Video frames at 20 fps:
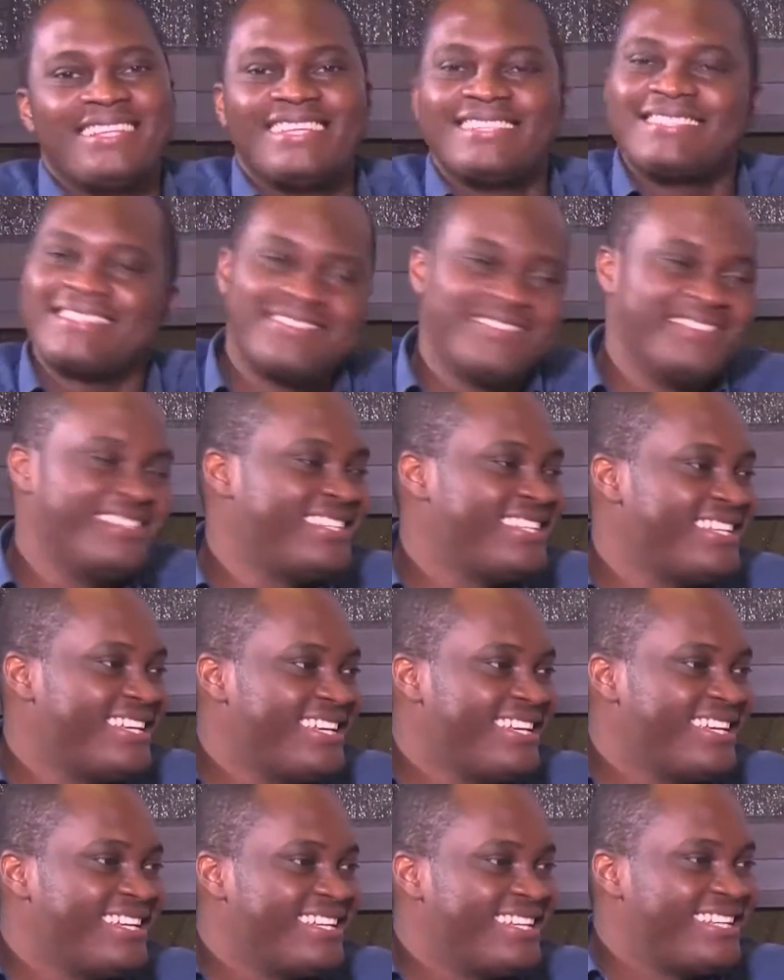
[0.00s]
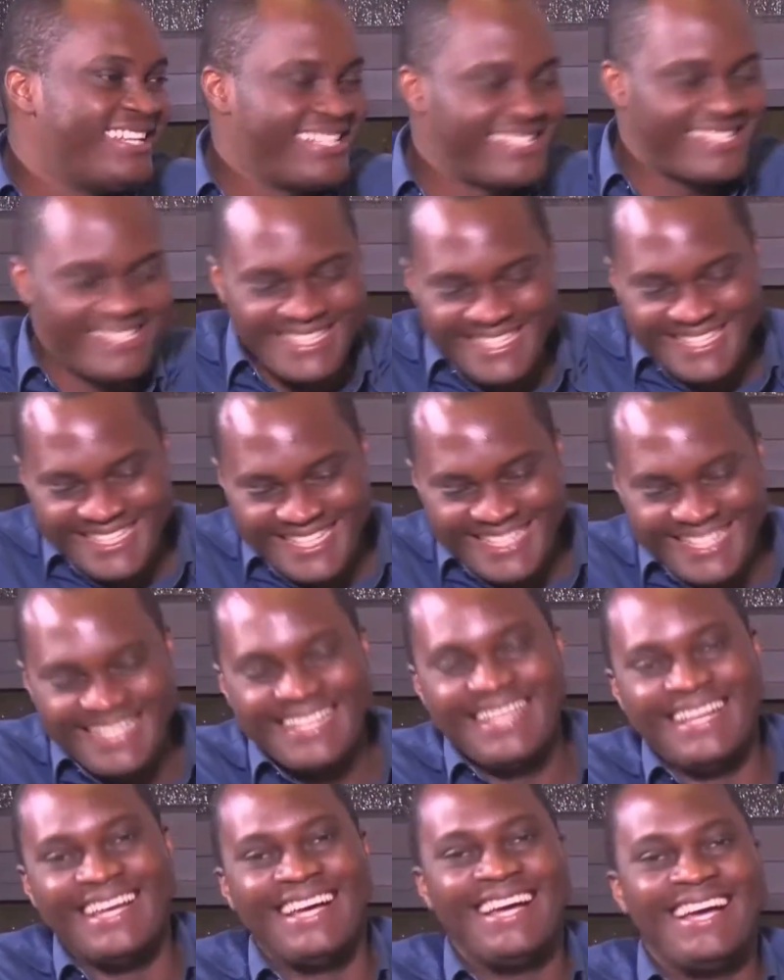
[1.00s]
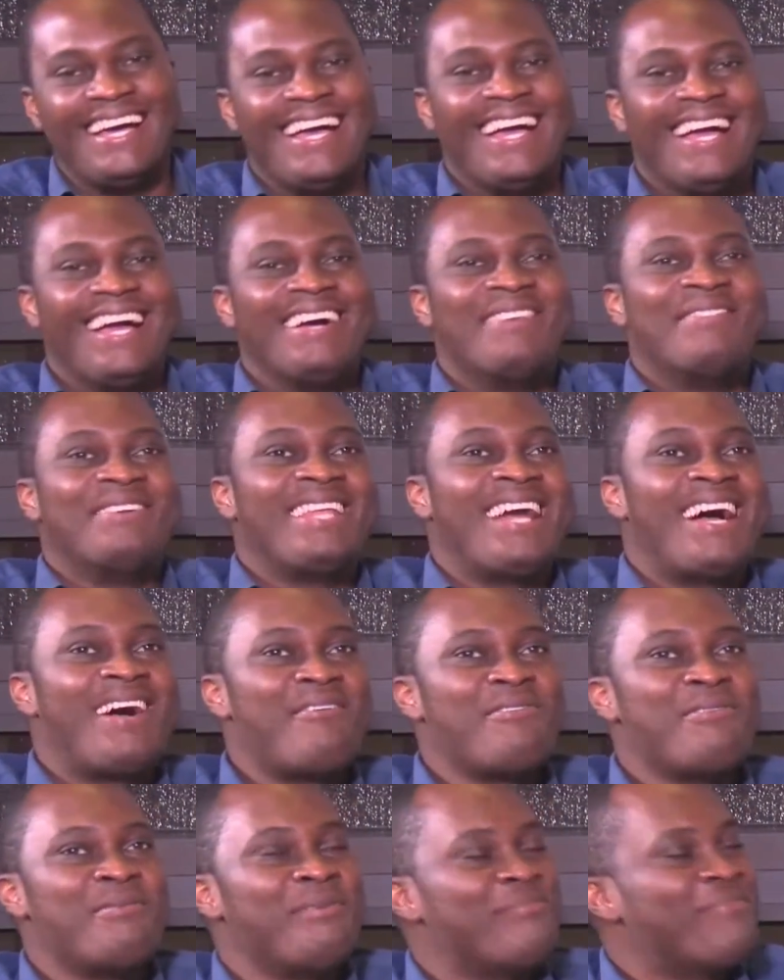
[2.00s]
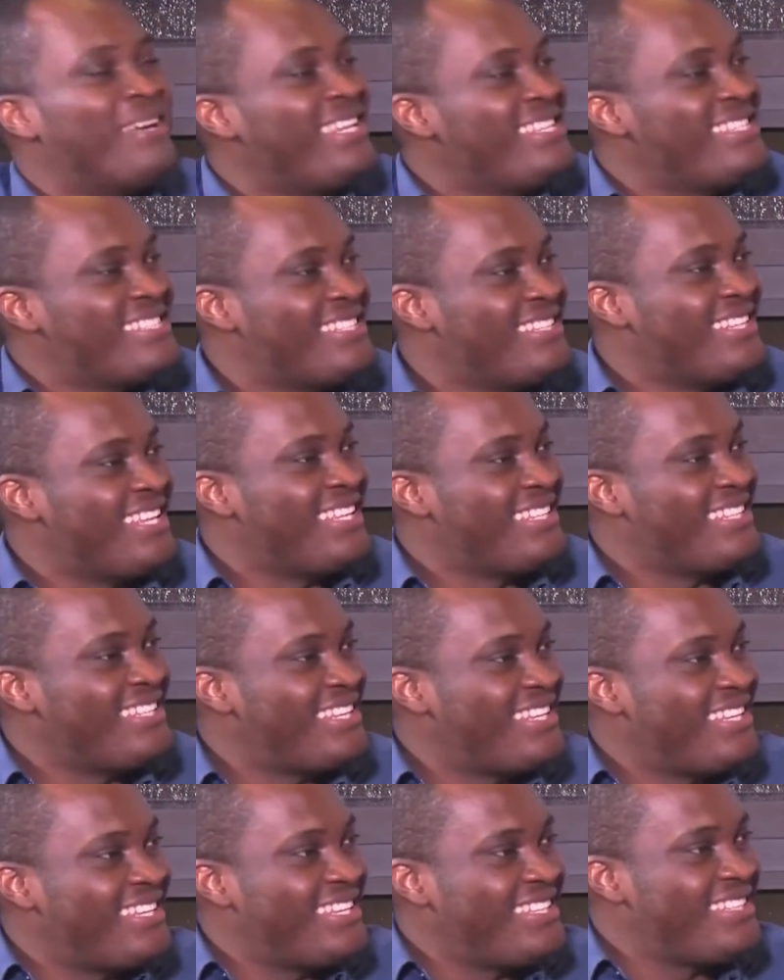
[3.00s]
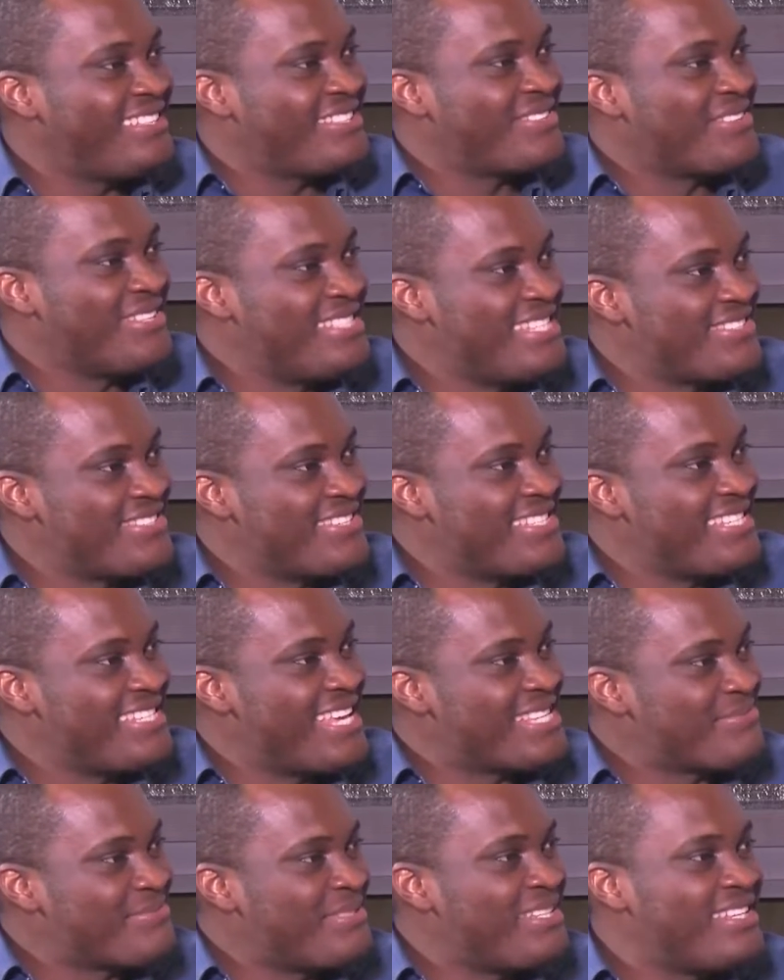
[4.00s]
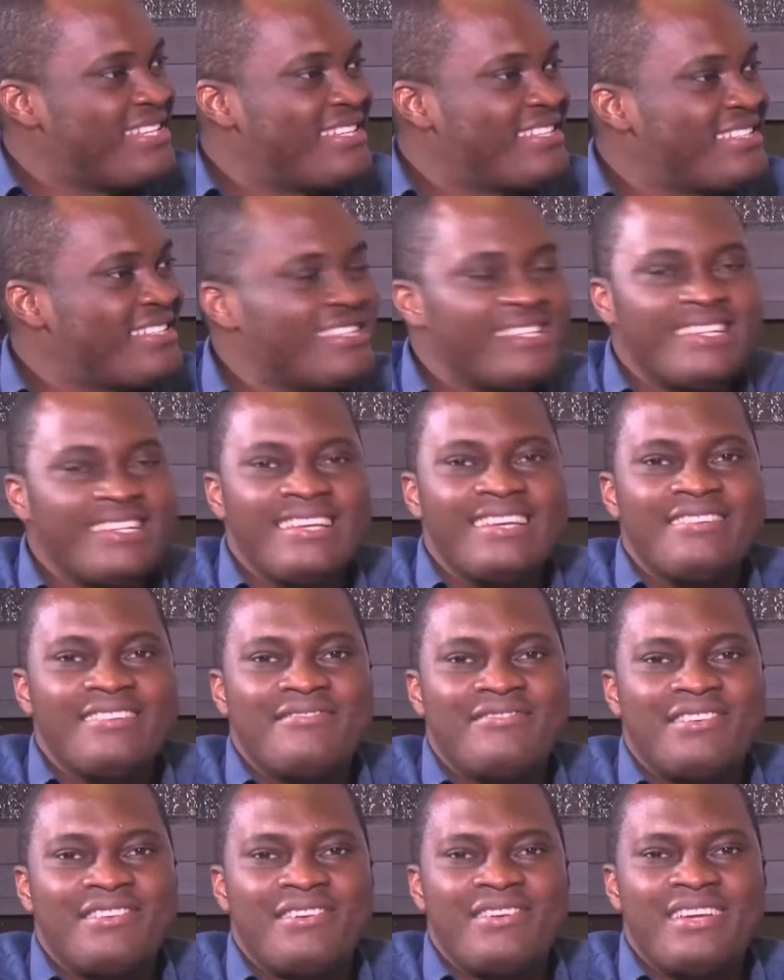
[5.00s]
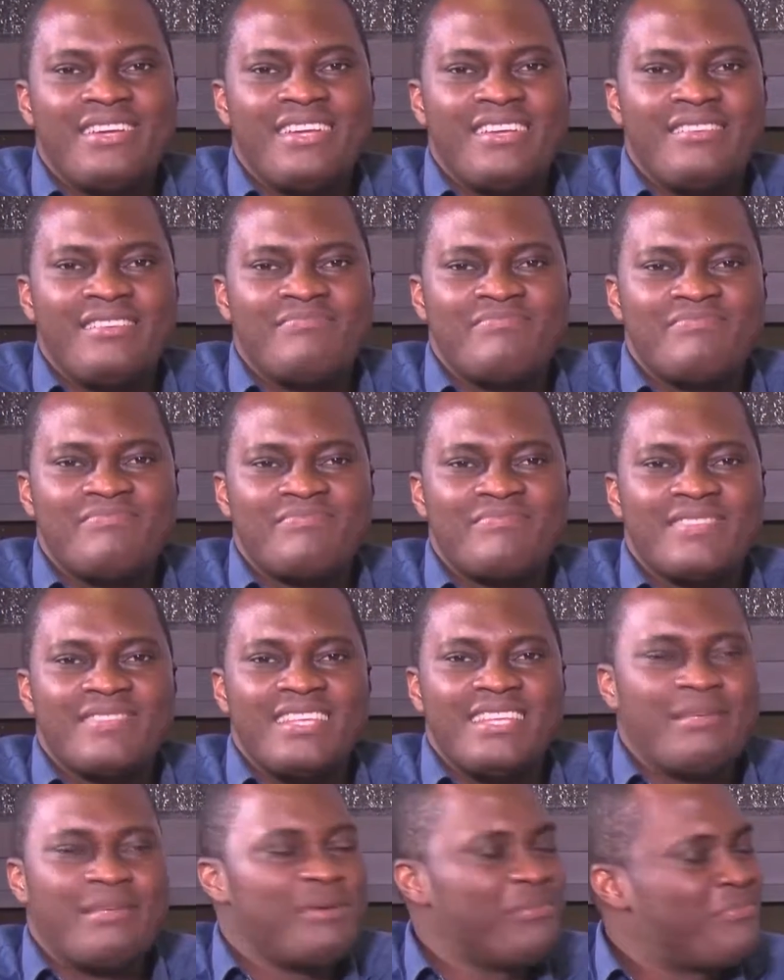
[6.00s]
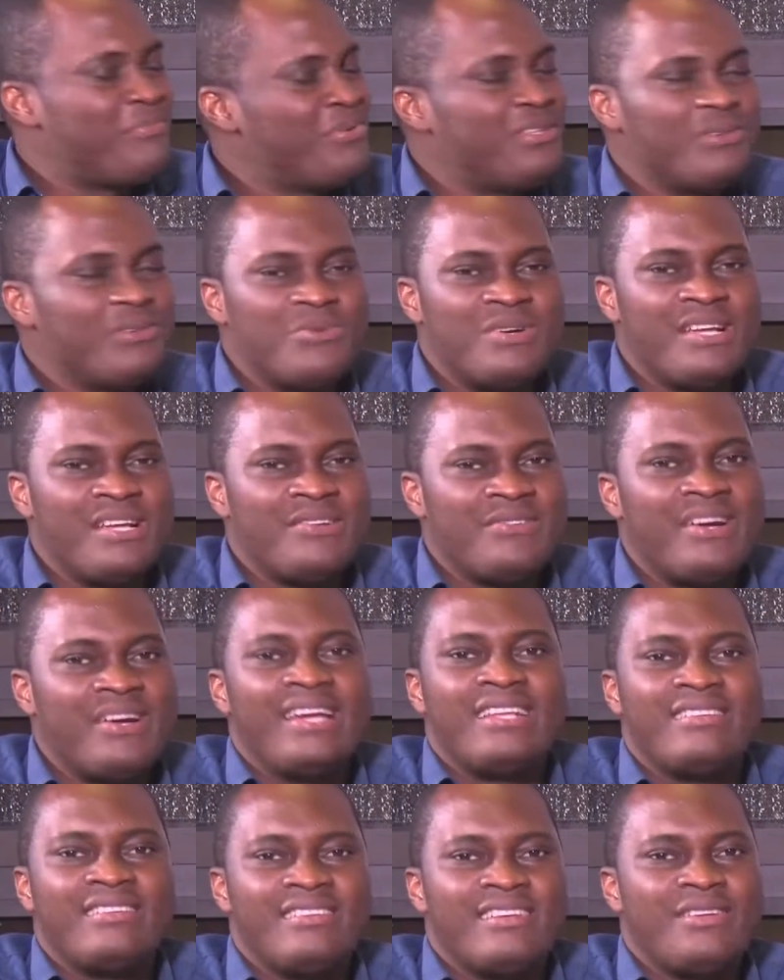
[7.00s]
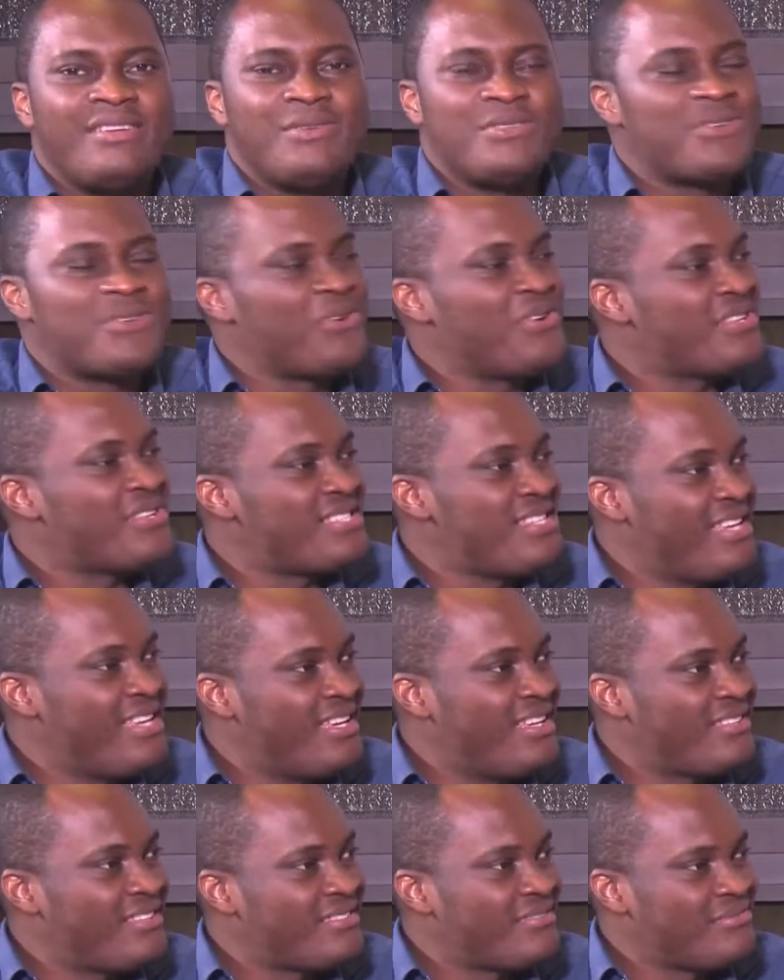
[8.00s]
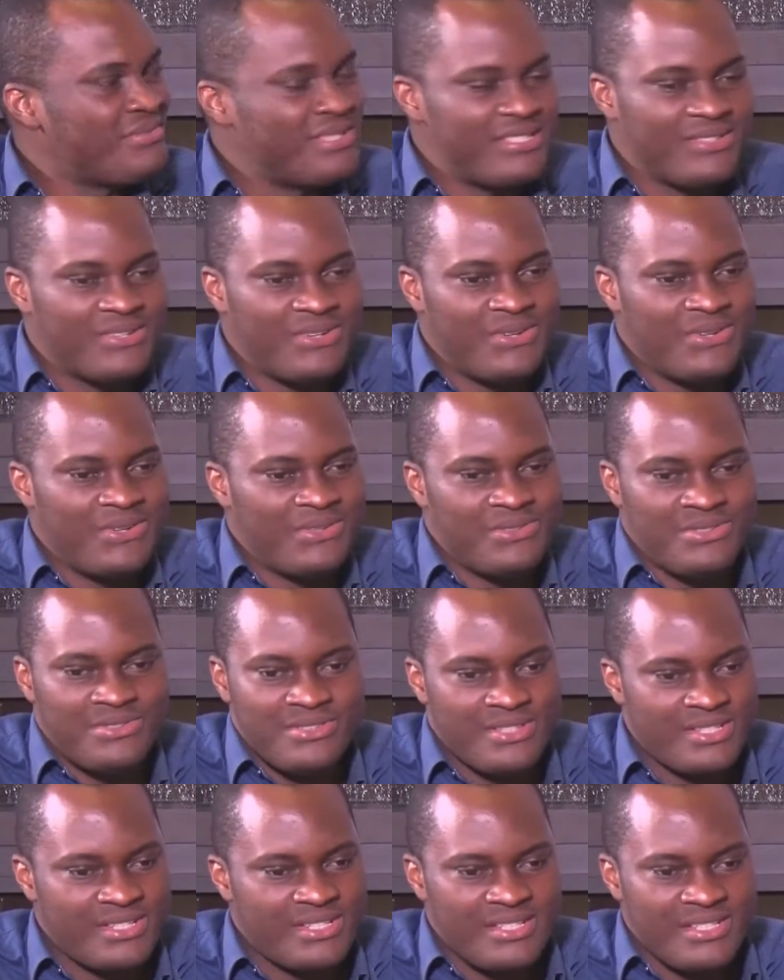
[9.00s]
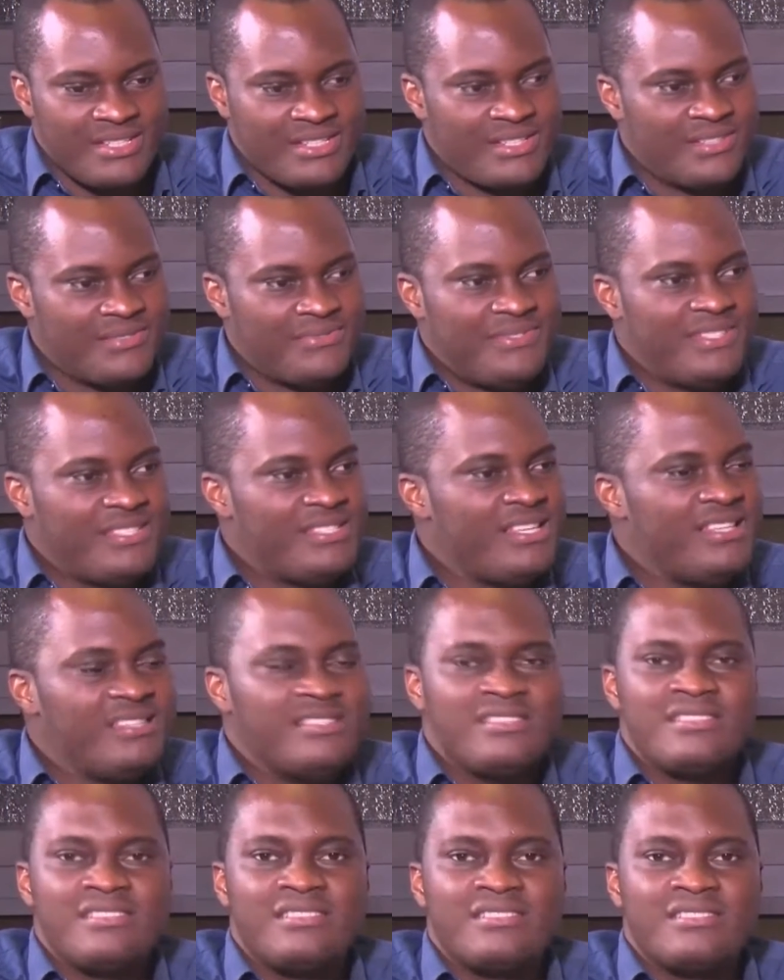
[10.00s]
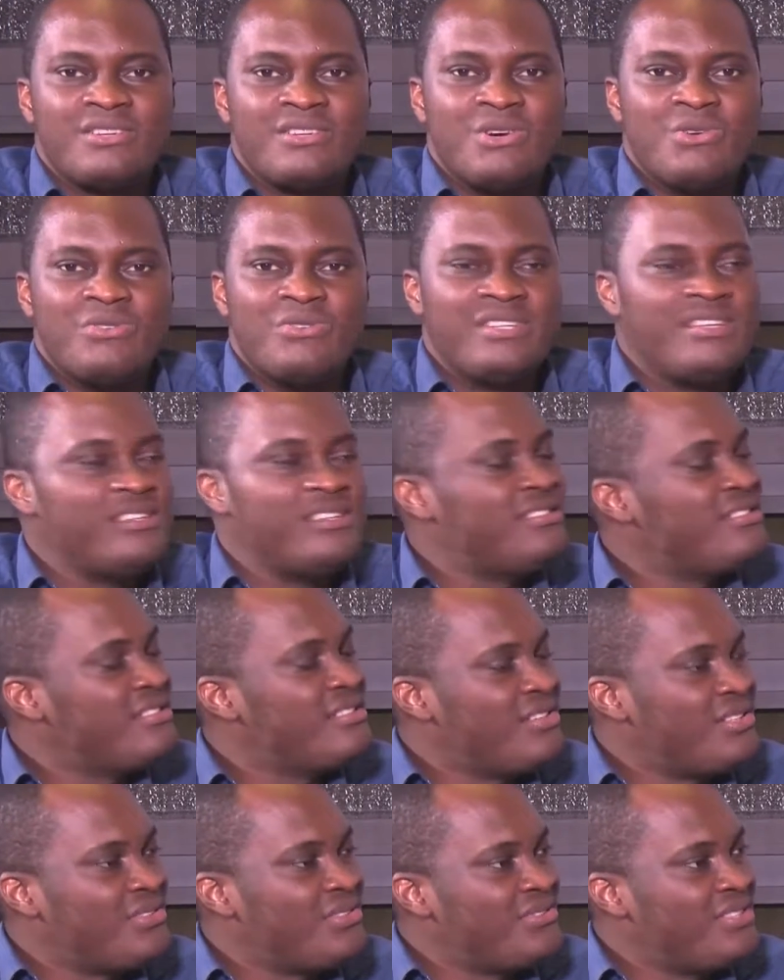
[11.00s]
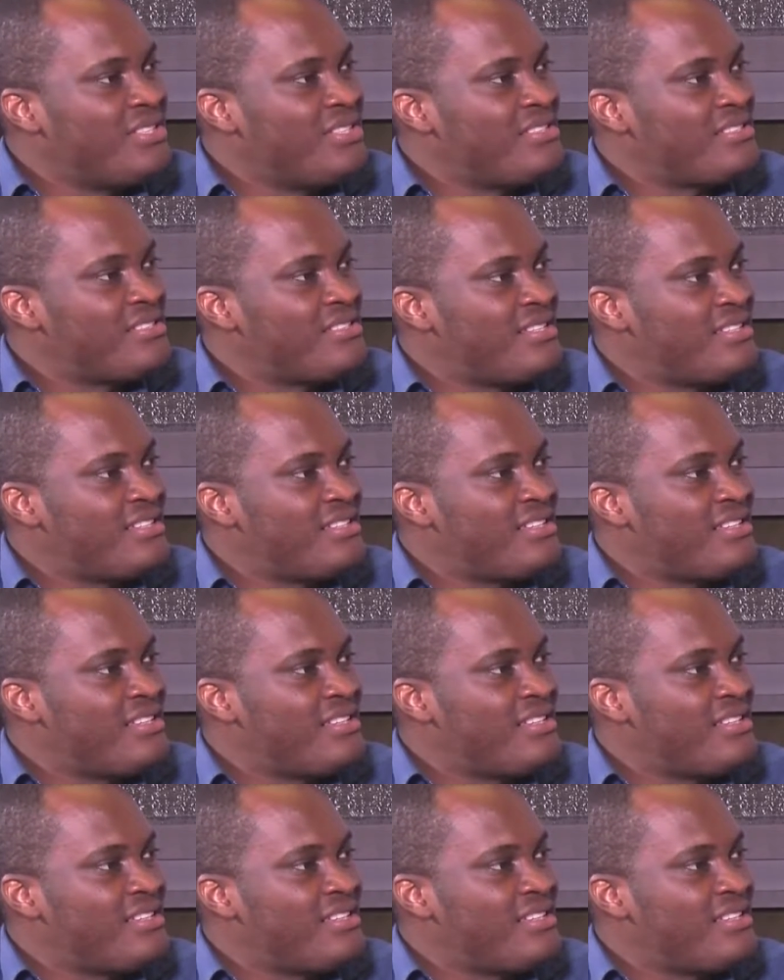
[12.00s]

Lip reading: That's good. That's good. But how have you been managing then? 2020 has been a very, let me put the word right, a notorious year with all diseases and COVID and all of this. And